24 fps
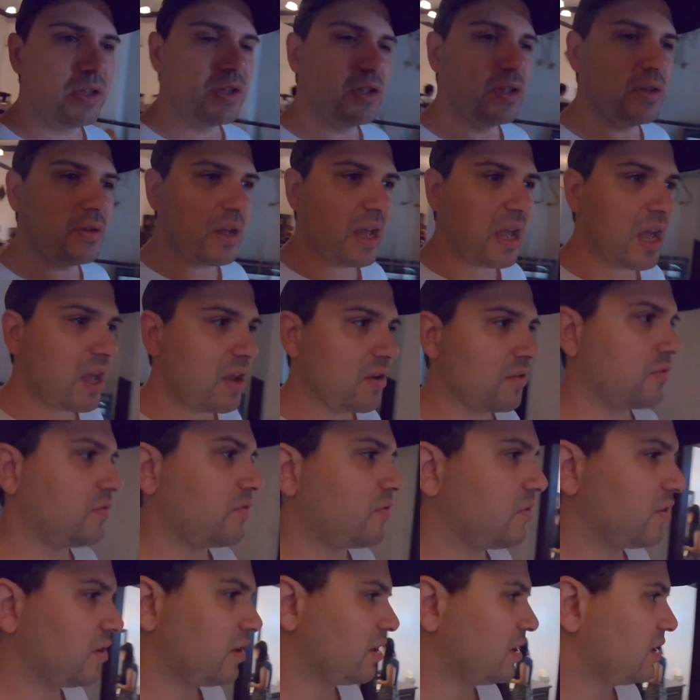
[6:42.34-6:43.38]
you have
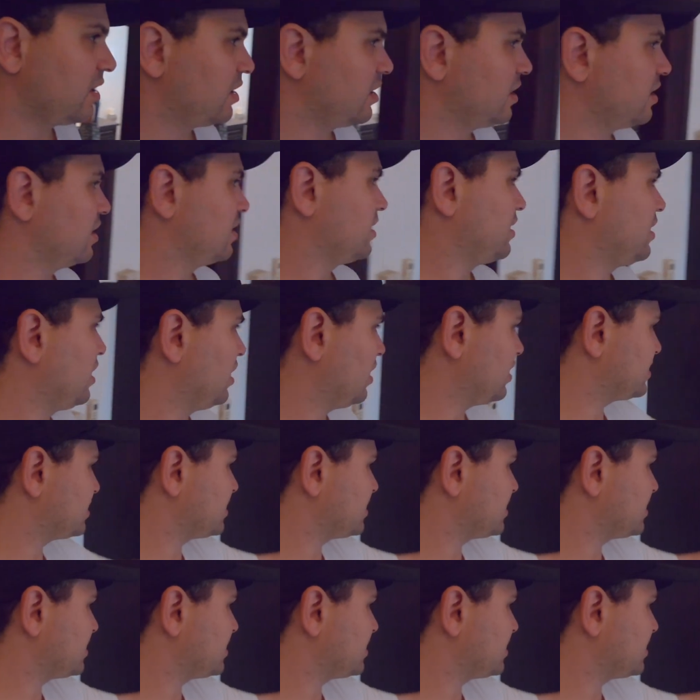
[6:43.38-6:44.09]
a